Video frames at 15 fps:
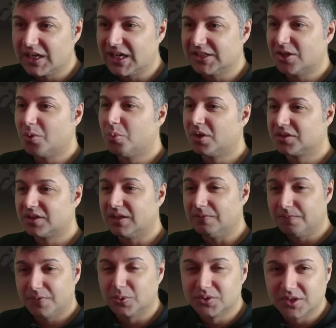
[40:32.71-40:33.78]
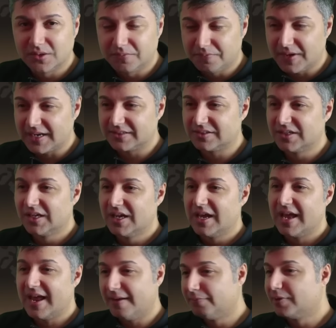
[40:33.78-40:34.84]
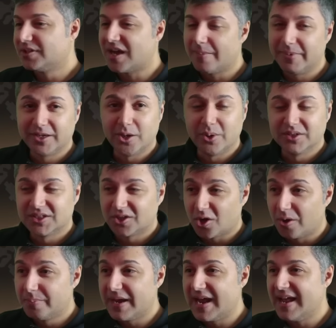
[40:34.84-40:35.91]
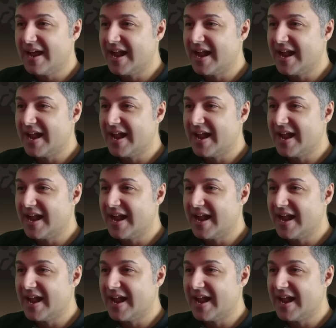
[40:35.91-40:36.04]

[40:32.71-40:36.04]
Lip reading: I don't want the filtered effect every time I go into combat,